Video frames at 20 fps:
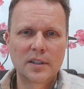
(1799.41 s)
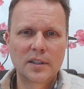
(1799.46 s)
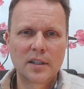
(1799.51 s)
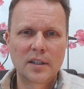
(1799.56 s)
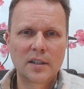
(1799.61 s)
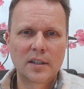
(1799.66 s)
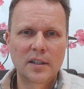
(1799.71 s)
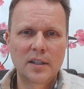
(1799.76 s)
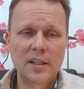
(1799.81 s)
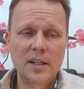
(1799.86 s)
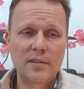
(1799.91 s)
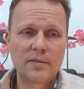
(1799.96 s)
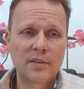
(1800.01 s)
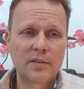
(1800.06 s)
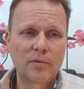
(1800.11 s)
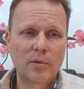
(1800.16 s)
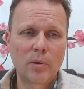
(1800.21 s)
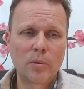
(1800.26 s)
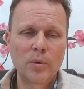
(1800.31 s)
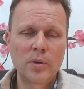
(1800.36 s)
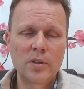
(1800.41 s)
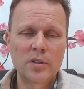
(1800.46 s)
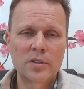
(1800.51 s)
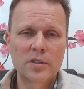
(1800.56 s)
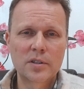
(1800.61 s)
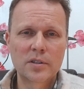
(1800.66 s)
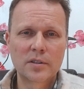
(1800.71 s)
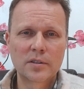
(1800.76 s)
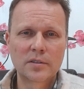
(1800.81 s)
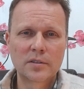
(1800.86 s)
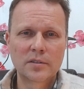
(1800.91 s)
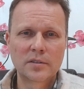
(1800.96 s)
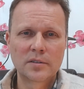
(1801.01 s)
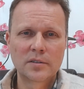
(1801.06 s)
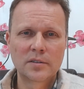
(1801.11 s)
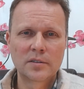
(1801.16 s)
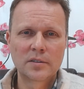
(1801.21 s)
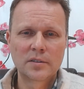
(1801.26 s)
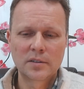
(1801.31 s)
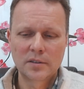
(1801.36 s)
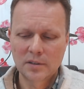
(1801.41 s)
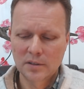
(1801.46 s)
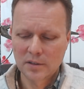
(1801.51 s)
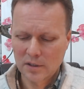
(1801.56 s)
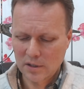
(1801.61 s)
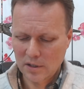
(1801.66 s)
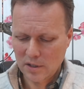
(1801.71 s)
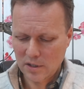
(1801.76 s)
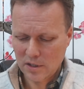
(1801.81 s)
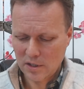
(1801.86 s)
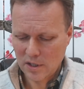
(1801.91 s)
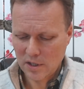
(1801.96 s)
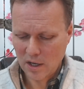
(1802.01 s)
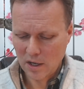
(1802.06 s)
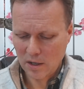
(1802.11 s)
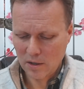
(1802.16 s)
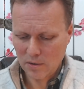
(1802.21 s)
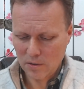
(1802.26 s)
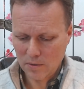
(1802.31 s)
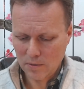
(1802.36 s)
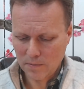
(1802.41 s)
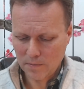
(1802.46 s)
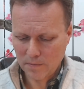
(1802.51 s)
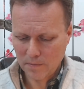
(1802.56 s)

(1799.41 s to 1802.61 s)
and even if we weren't. So